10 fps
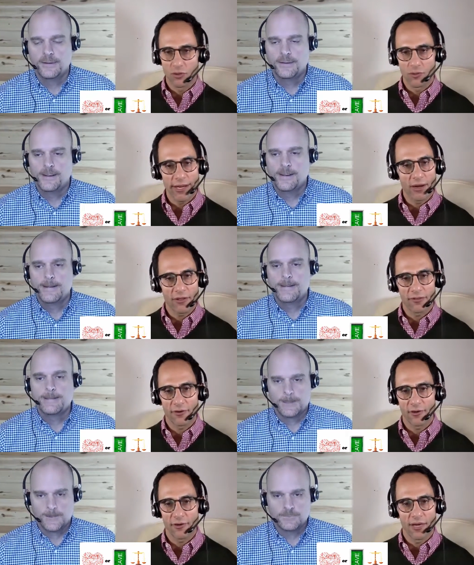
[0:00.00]
Speaker 1: great
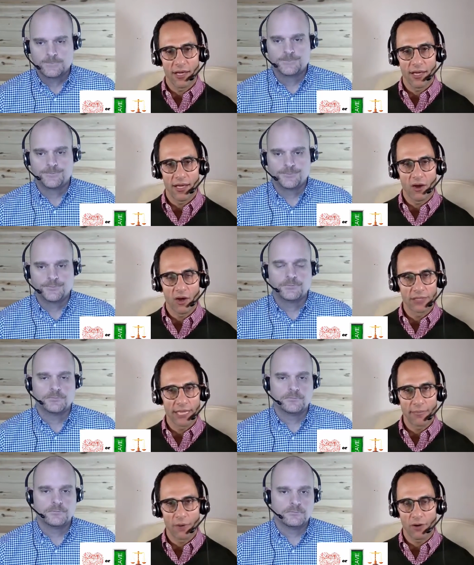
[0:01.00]
author, uh,
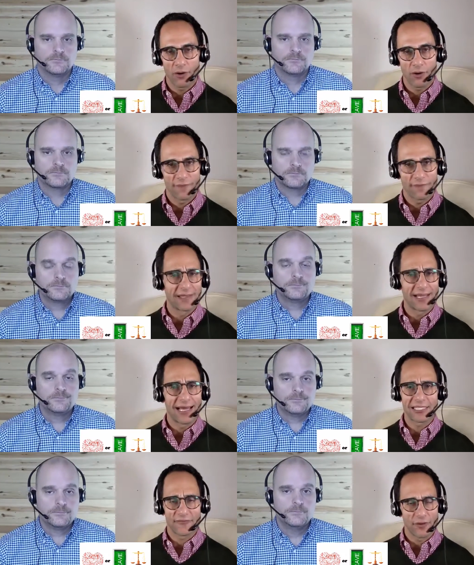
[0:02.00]
online marketer,
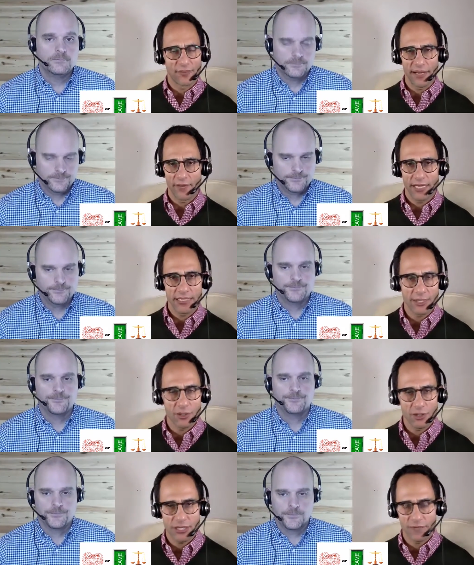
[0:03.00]
philosopher in many ways. I
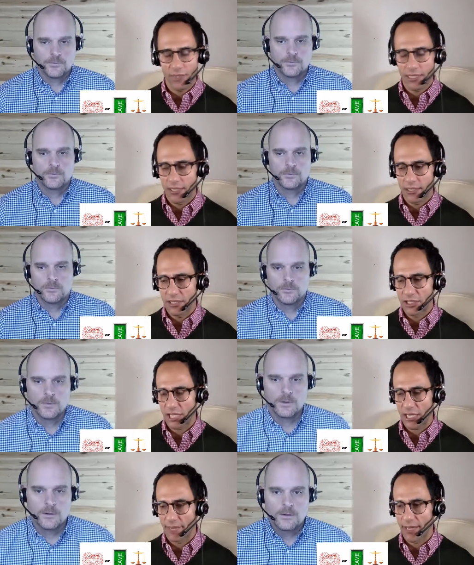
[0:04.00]
encourage everyone to, to
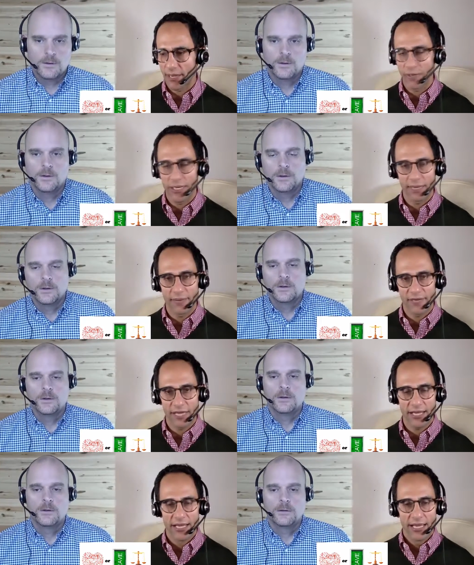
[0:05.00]
check him out. I read him
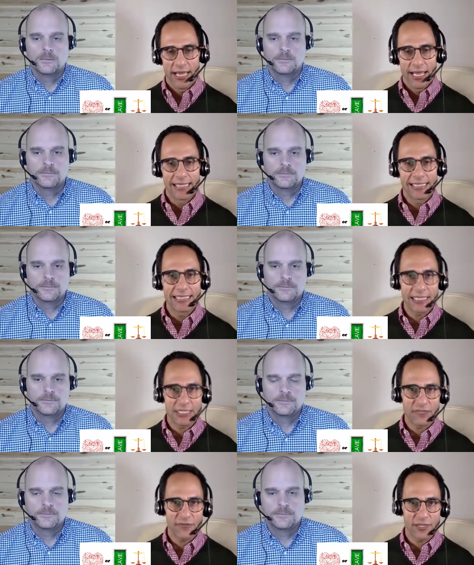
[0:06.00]
every day. And he's
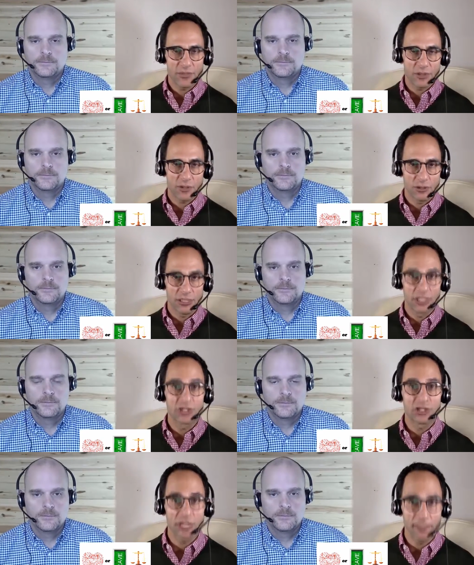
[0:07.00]
got this phrase, it's called
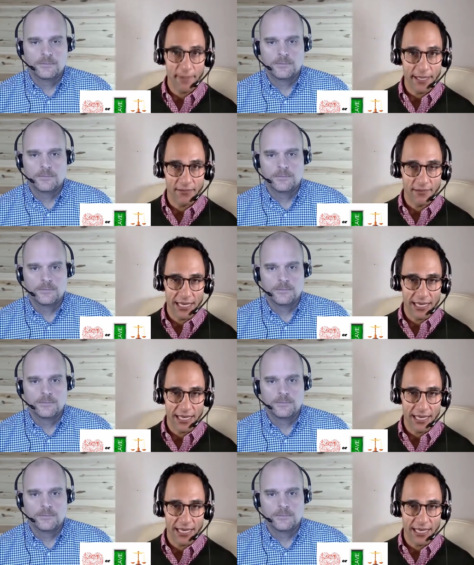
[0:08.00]
ship it